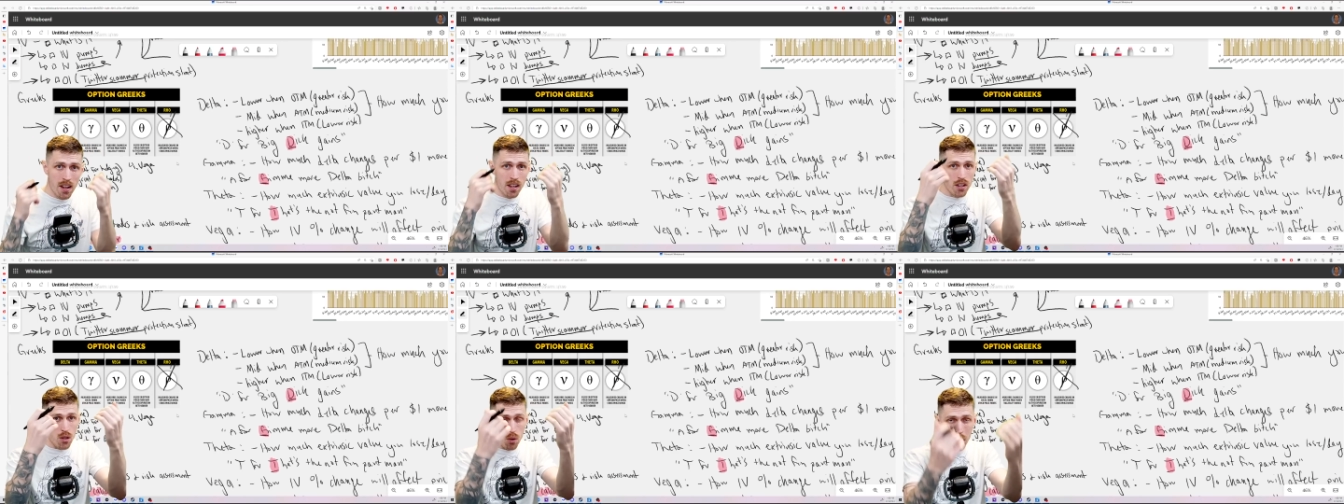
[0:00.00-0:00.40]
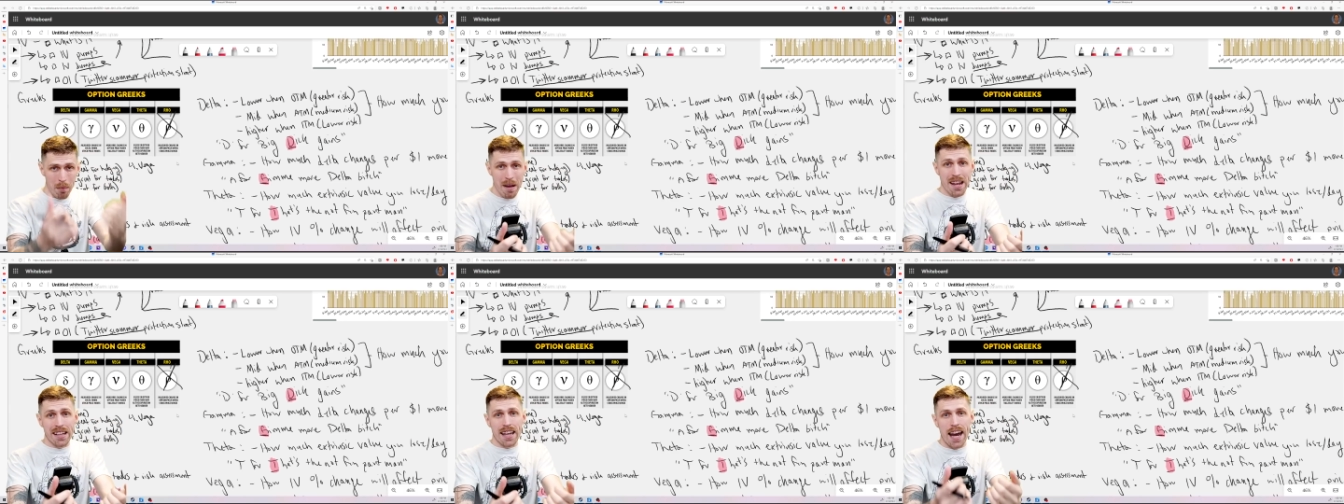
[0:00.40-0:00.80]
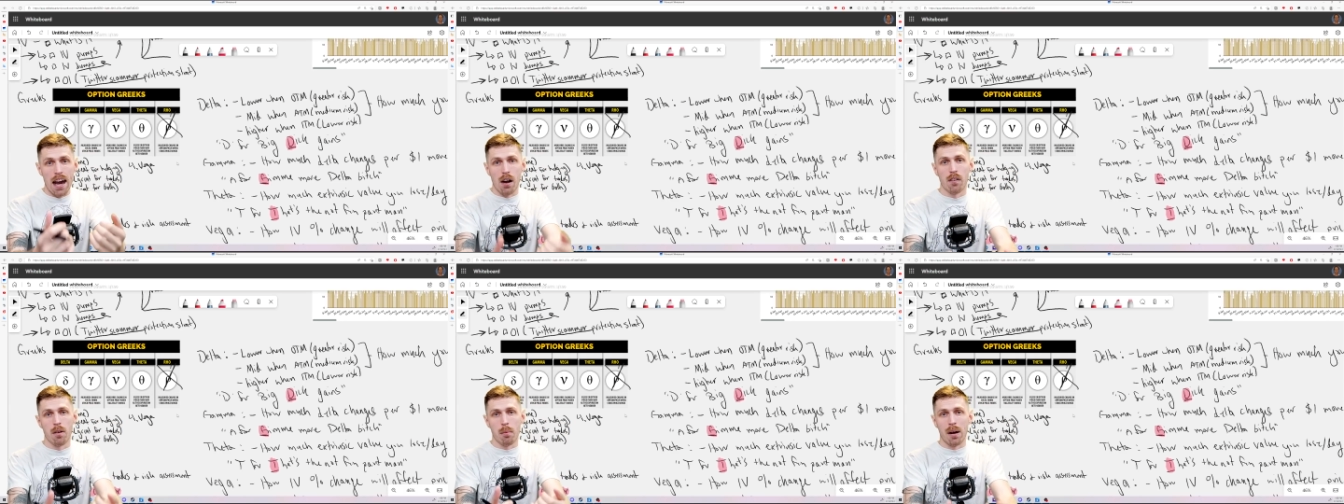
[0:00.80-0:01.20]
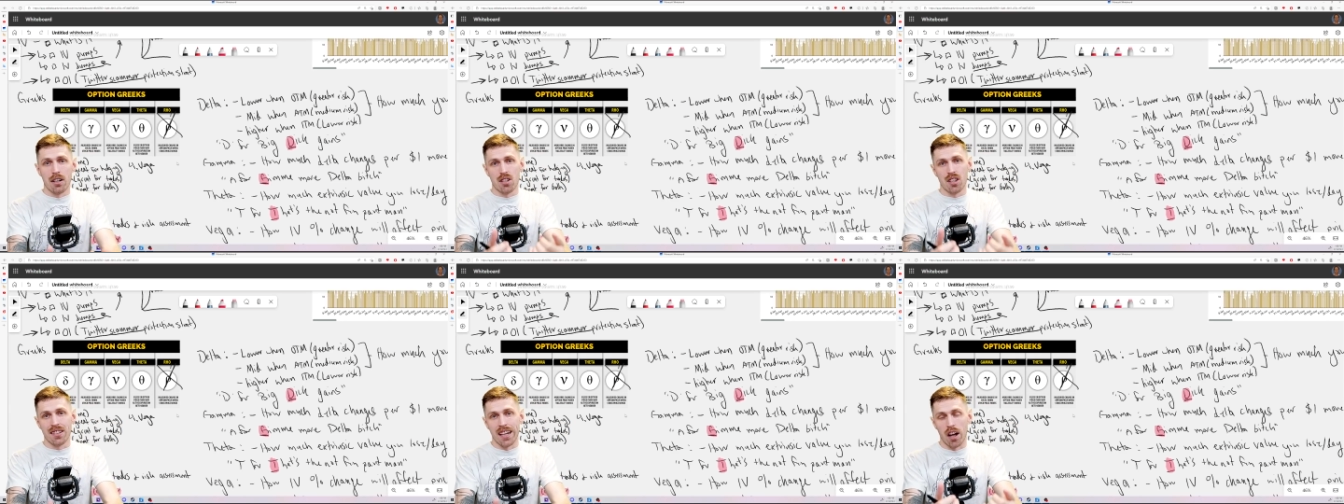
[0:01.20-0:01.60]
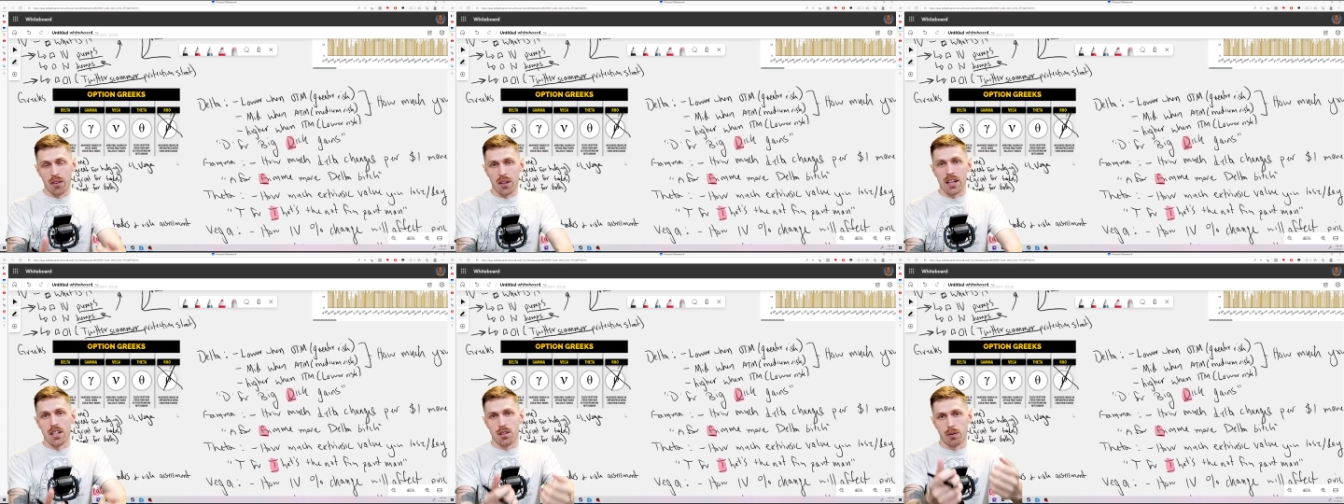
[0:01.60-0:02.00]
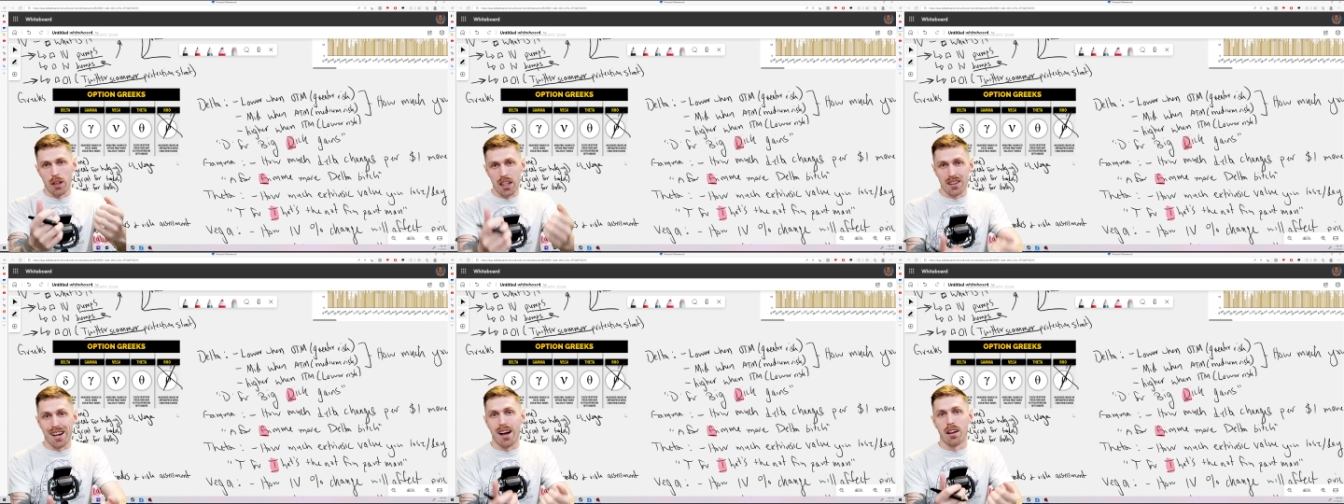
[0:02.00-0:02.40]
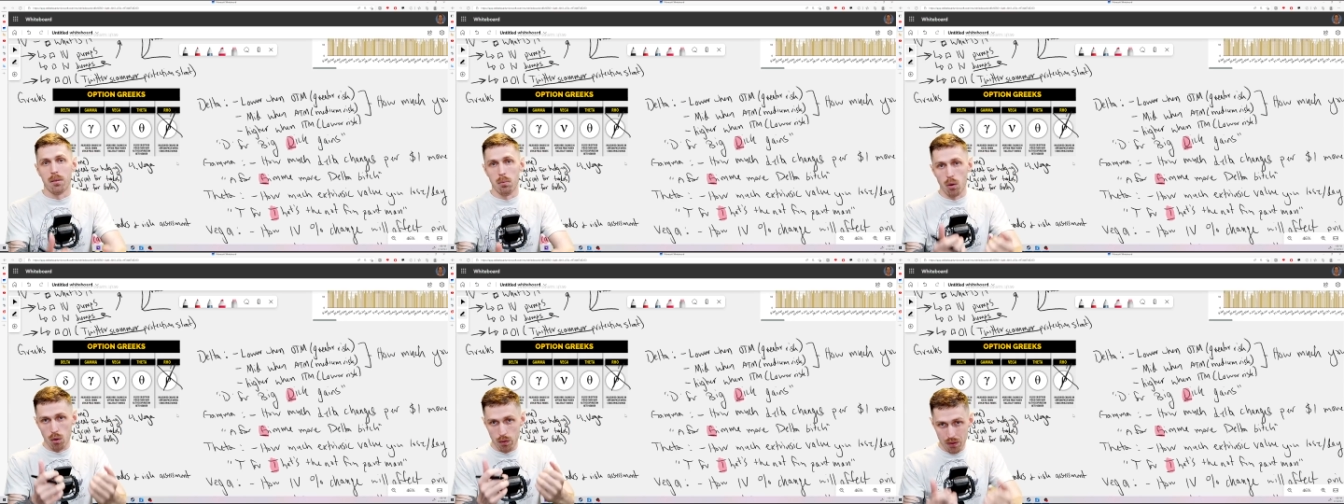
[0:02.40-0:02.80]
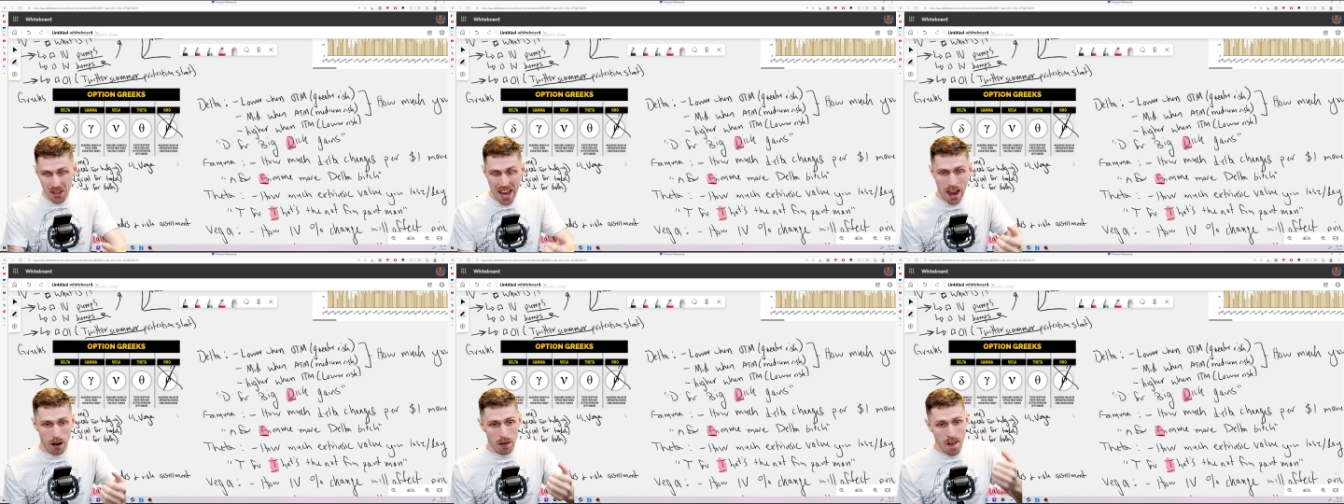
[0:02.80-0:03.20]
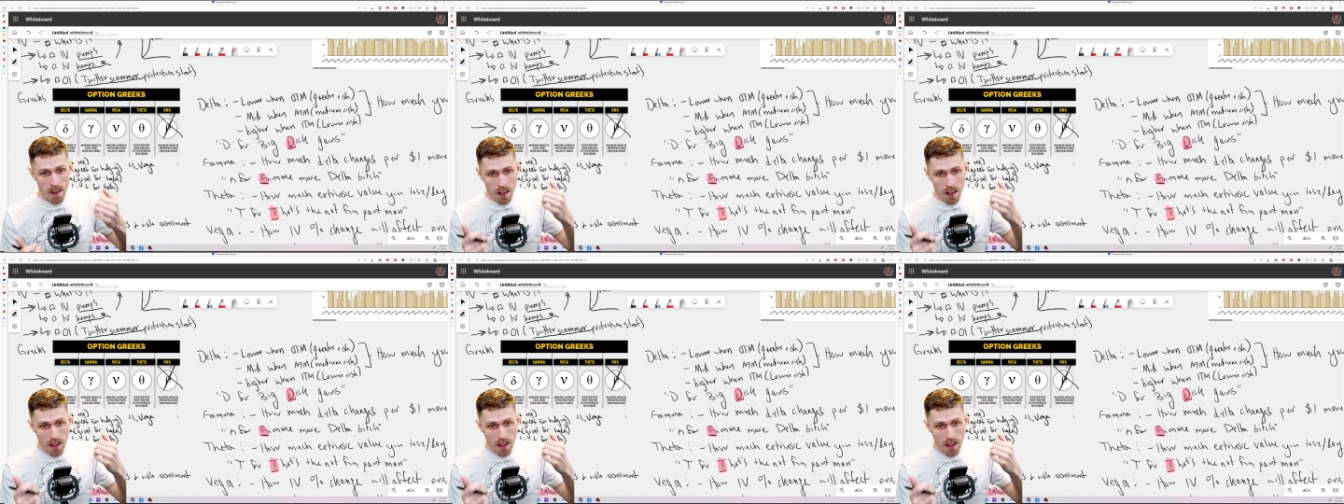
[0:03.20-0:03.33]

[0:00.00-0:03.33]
You will make however much the delta is for that dollar move down.